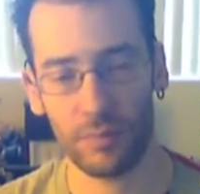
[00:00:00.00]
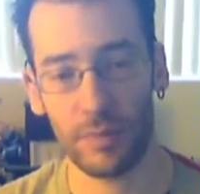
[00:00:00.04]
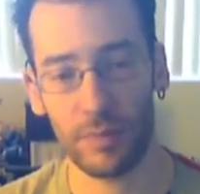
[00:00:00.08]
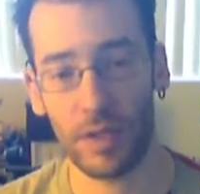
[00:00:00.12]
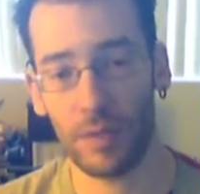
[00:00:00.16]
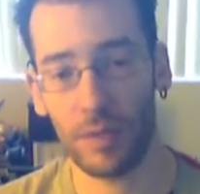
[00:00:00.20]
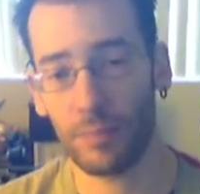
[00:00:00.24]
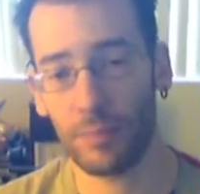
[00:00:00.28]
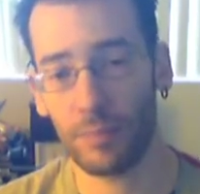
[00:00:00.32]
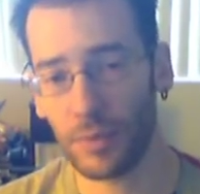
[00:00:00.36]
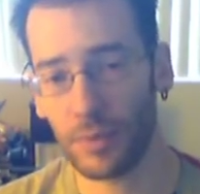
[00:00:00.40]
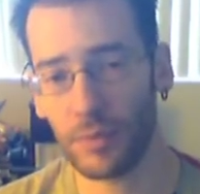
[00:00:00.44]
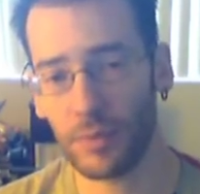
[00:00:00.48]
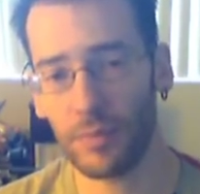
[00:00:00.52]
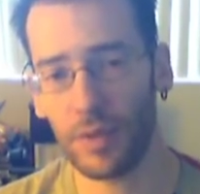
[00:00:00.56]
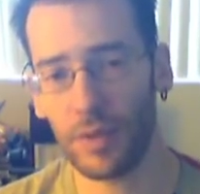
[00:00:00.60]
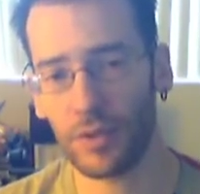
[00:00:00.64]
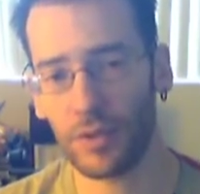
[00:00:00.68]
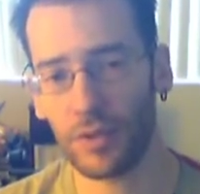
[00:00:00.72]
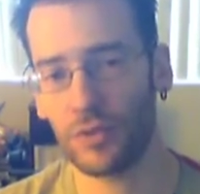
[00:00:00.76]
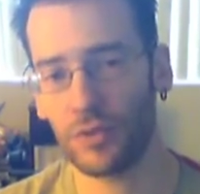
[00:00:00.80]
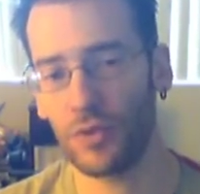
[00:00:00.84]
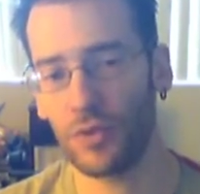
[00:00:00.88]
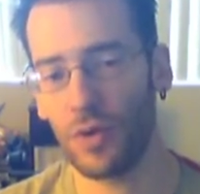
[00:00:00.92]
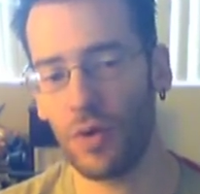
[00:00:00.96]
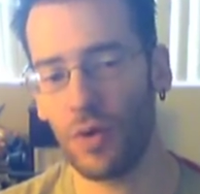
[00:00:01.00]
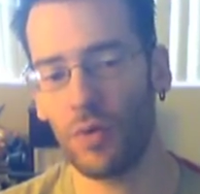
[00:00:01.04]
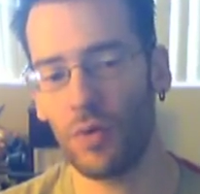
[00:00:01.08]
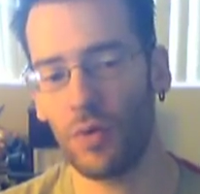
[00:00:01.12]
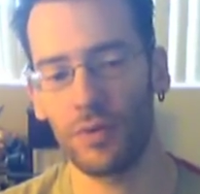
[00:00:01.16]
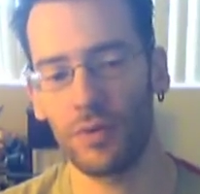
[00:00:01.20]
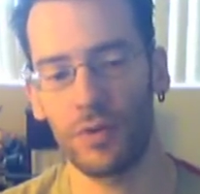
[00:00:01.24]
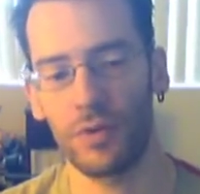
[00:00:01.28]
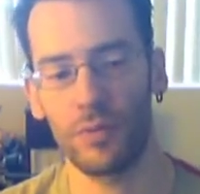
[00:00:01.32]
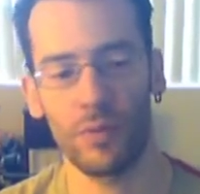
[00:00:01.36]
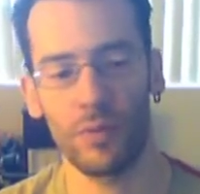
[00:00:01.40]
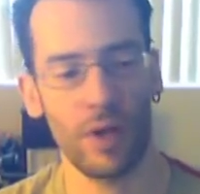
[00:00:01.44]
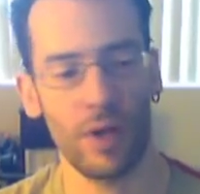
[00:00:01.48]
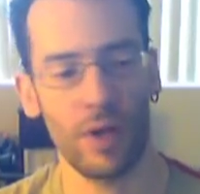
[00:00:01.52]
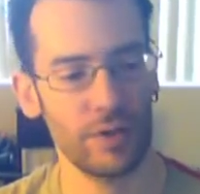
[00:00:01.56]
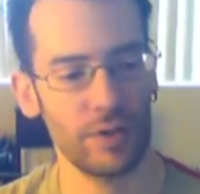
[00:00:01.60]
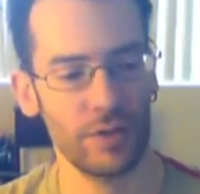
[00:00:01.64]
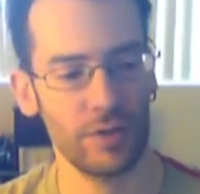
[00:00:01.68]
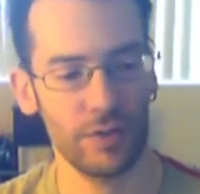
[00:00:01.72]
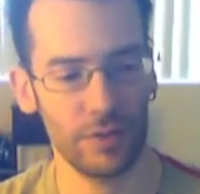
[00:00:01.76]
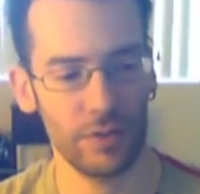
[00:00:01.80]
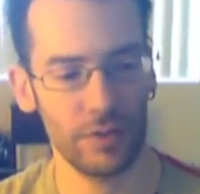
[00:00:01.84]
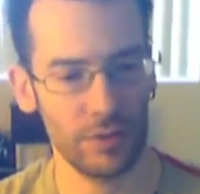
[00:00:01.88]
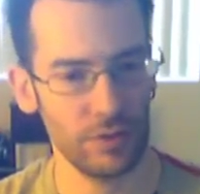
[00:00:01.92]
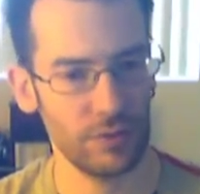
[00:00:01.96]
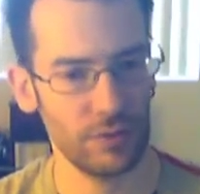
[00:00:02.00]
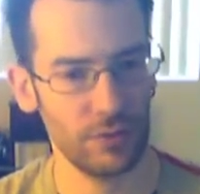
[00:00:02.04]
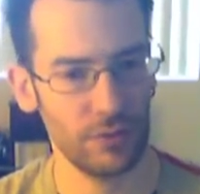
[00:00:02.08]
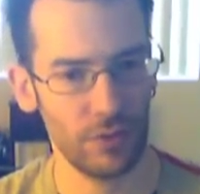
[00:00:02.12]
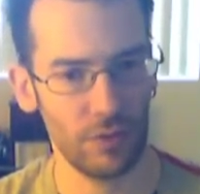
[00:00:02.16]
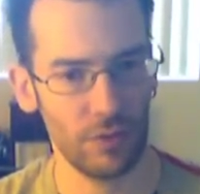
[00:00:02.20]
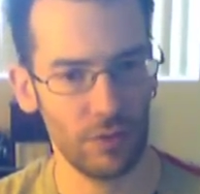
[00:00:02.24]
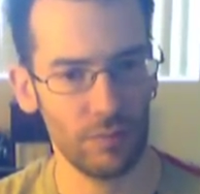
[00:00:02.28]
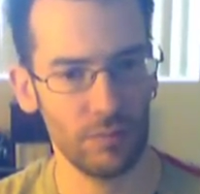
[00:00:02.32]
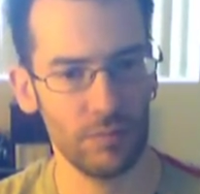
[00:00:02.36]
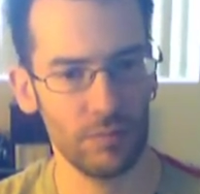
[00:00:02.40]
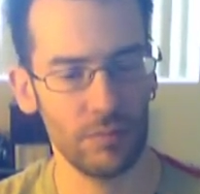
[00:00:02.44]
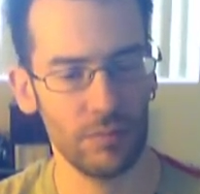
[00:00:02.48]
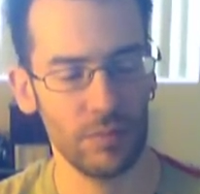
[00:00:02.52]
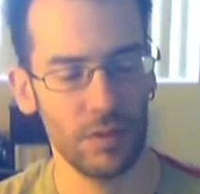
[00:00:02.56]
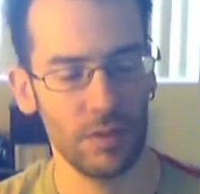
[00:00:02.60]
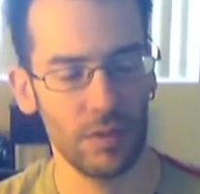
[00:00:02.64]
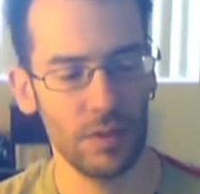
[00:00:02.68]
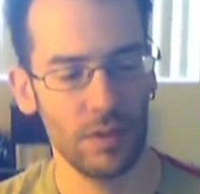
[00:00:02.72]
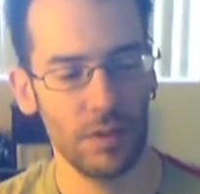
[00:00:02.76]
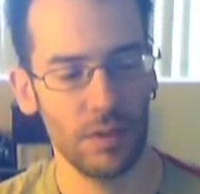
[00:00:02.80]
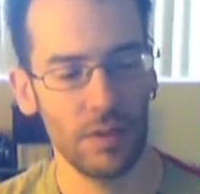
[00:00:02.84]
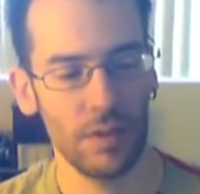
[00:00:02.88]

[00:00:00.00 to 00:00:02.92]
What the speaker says: I mean, I pretty much know the direction this film...